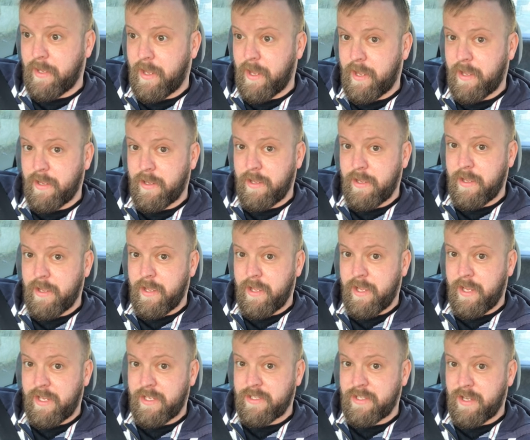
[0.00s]
Yeah?
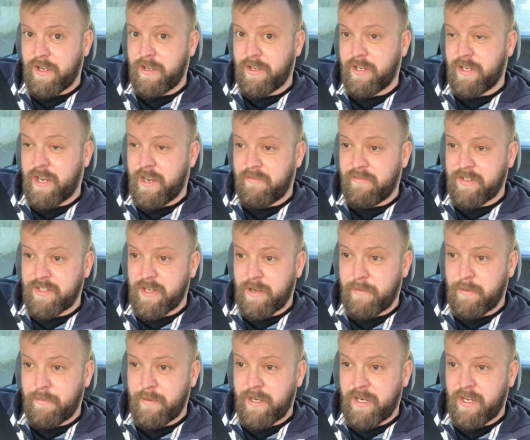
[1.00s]
It's learning, every
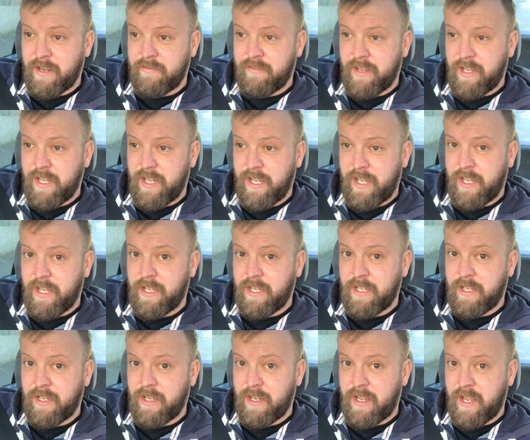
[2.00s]
time I went over here
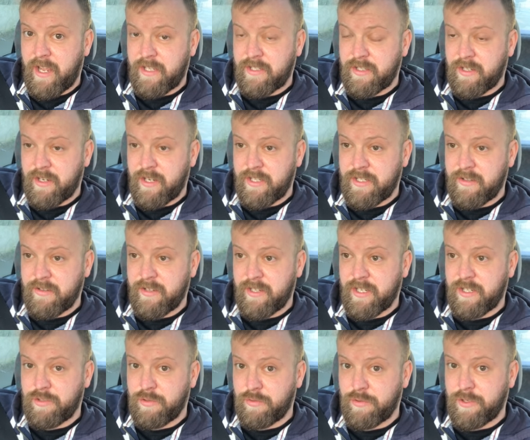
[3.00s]
and started doing
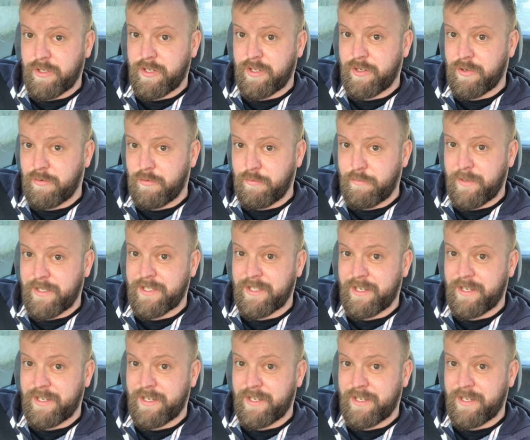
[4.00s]
this, you're going to call me.